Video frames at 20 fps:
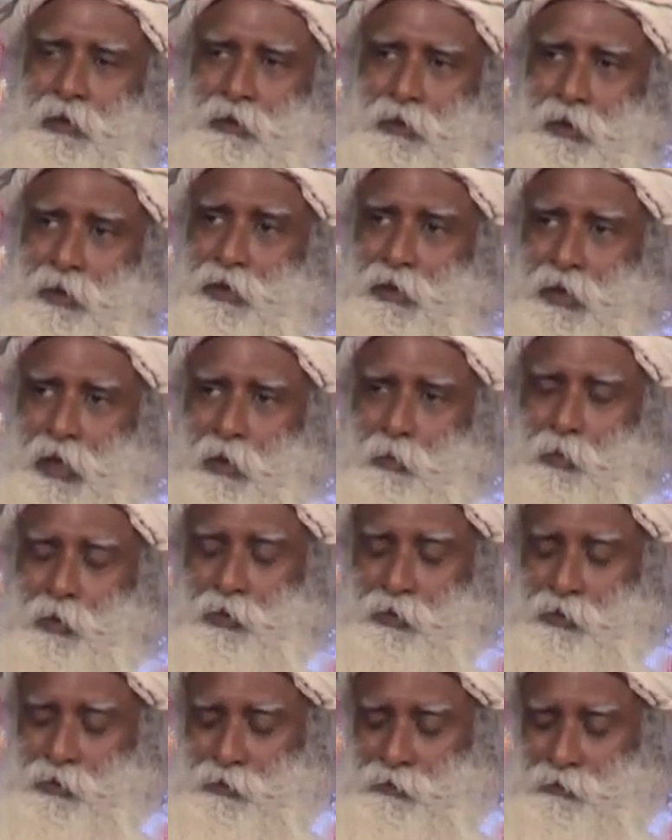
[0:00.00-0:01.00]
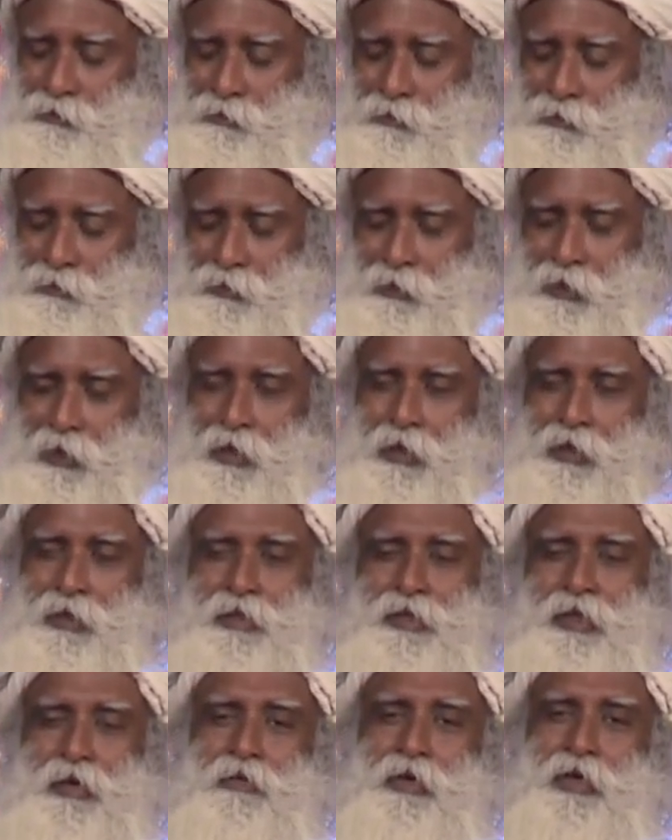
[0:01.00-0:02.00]
This happened.
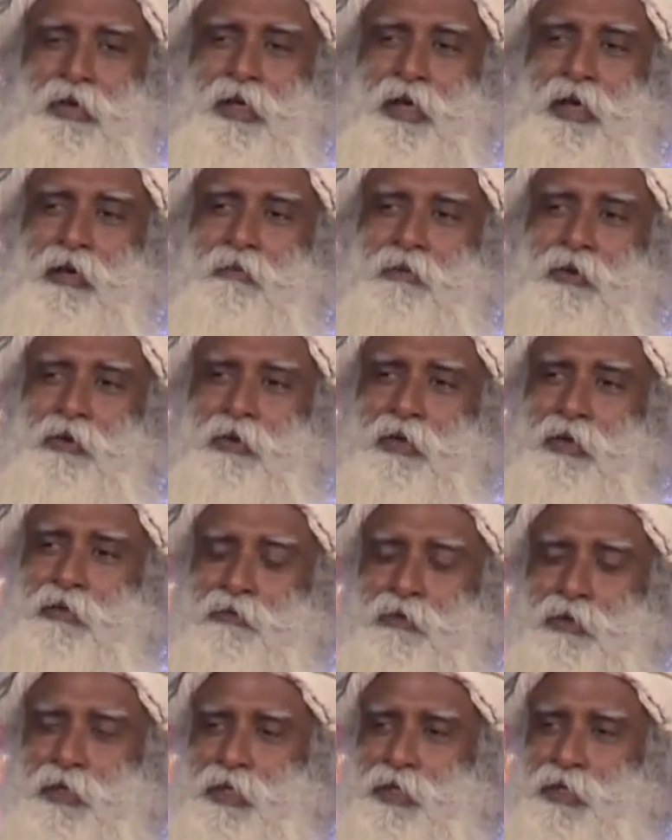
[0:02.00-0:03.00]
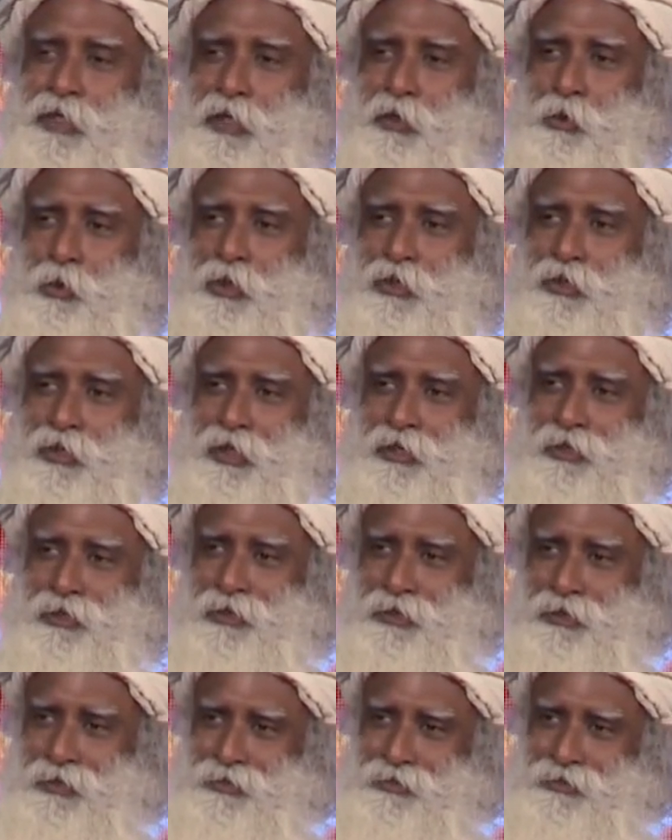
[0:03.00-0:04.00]
Someone came looking for Isha Yoga
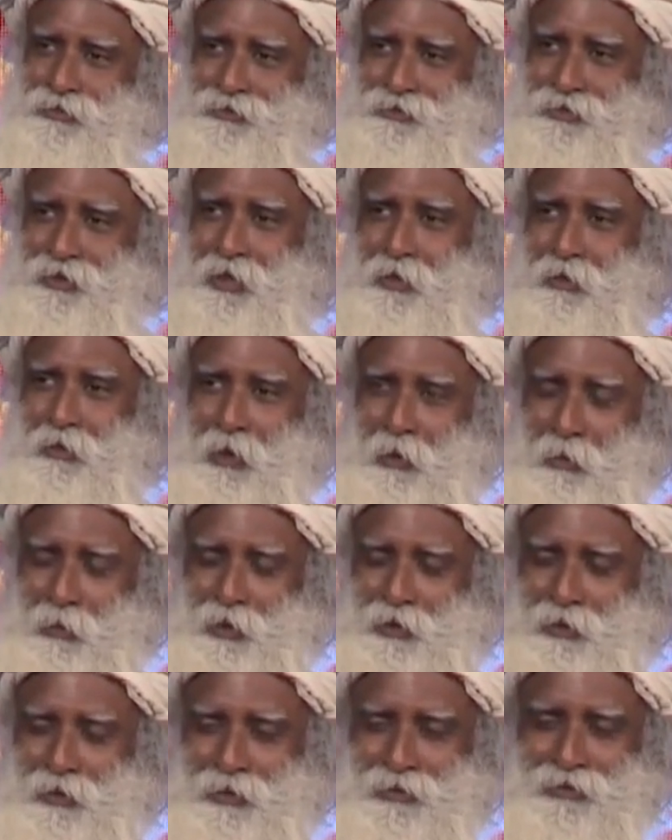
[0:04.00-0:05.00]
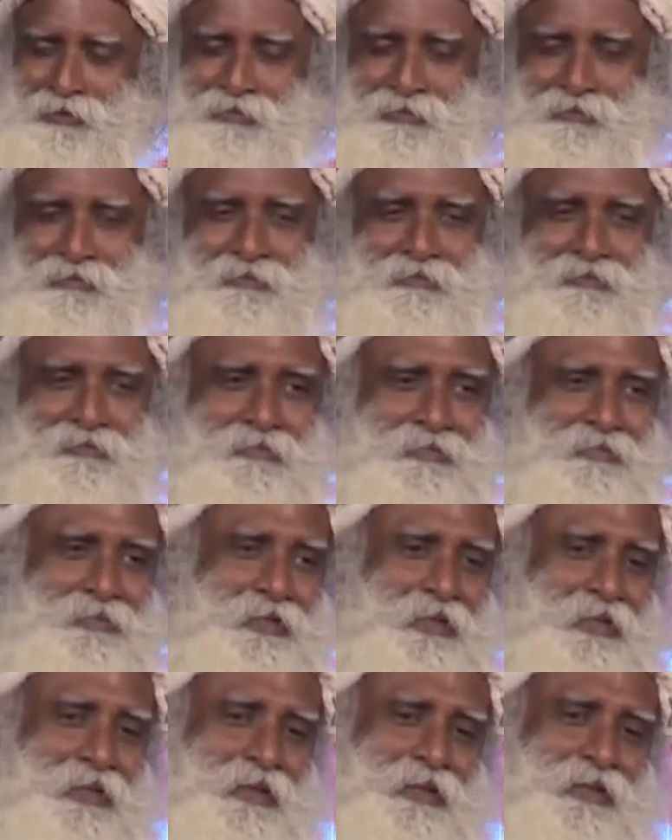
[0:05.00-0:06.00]
Center near Coimbatore.
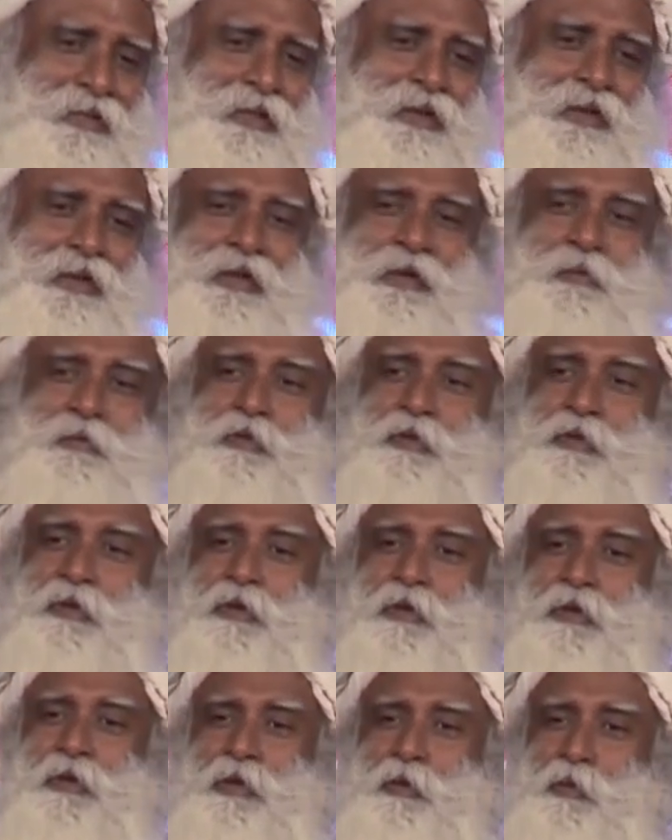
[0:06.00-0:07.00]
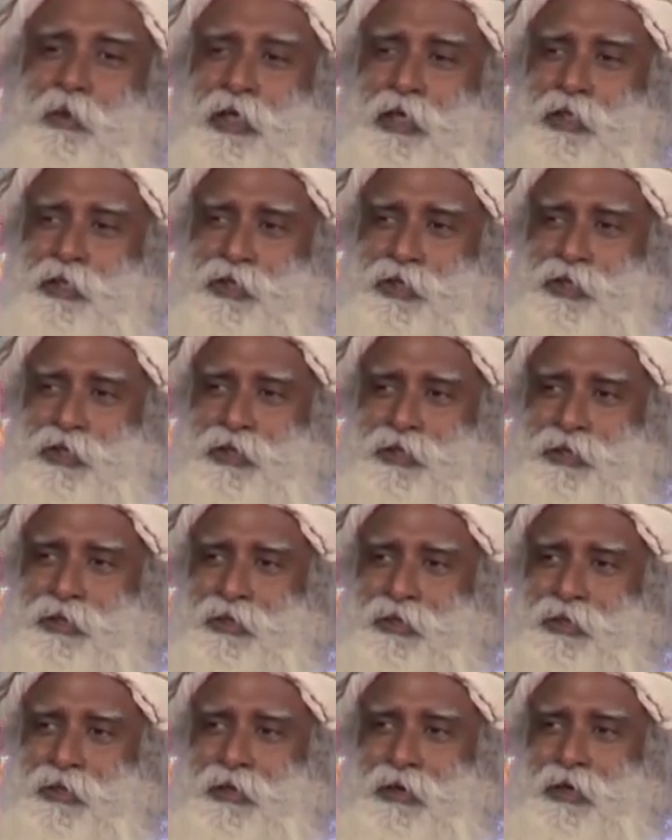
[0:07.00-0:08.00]
They came to a local village
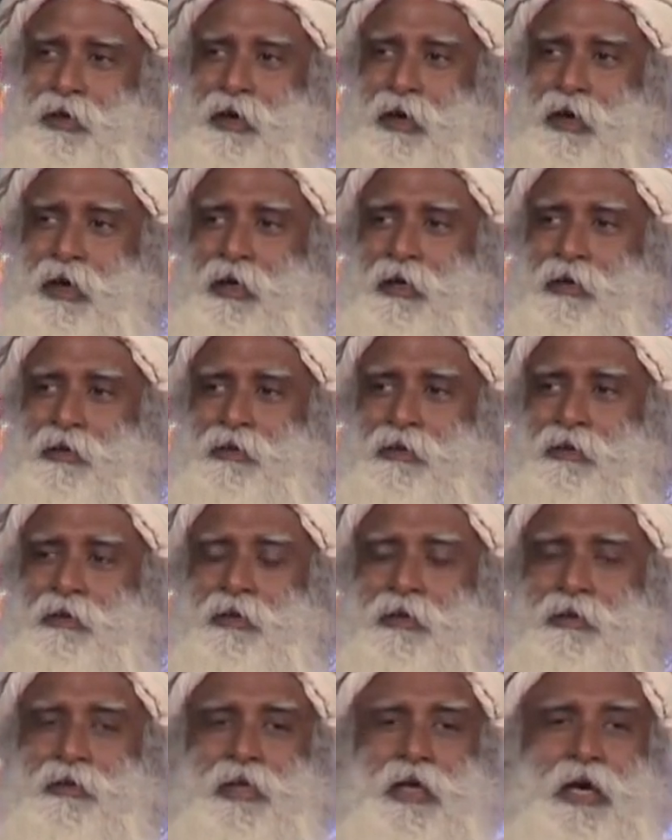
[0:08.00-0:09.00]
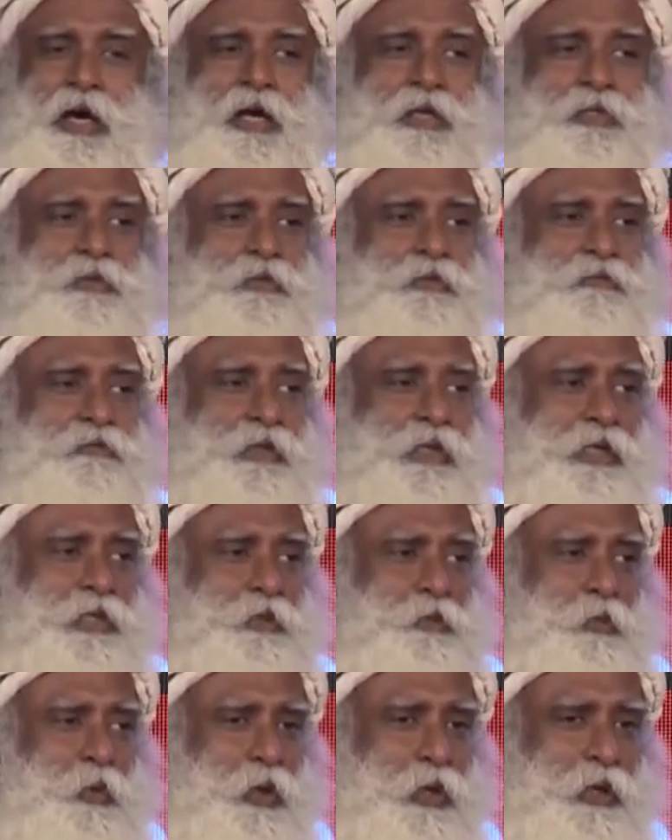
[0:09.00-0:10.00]
and they asked one
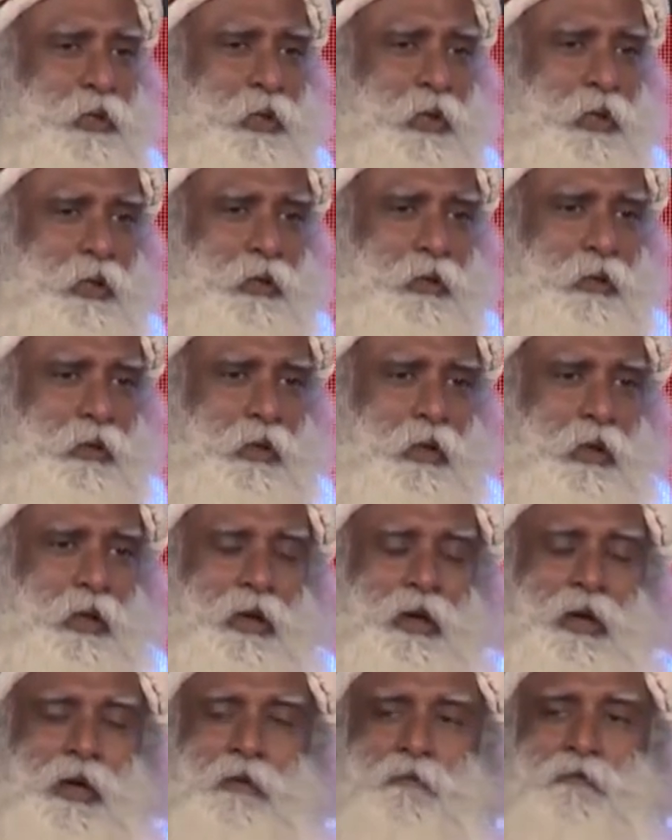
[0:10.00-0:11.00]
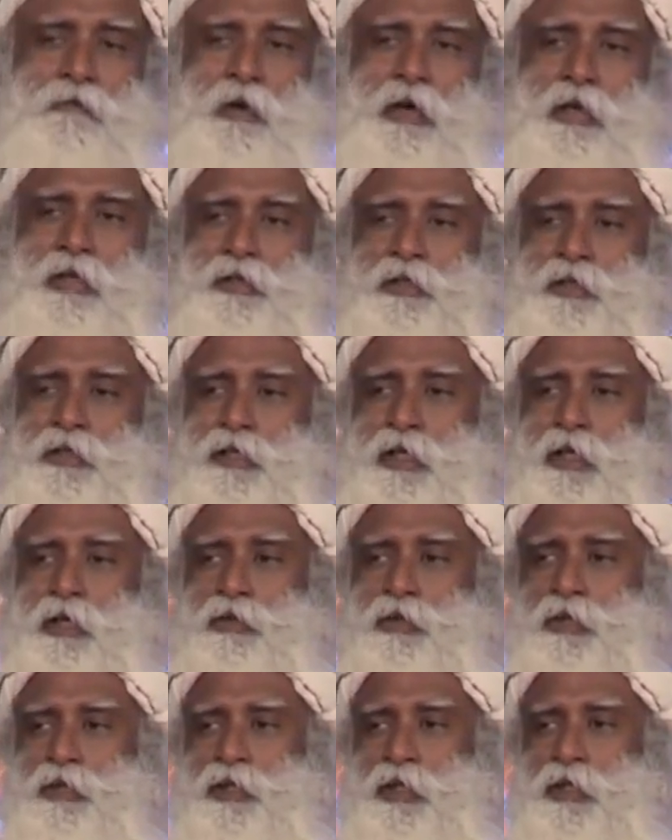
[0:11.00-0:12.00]
village boy there, how far is Isha
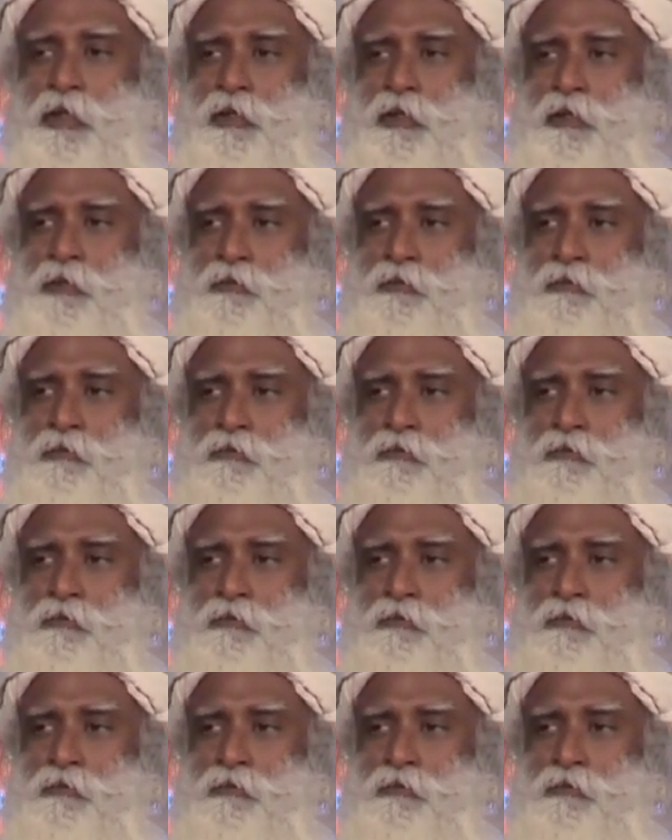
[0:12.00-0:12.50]
Yoga Center?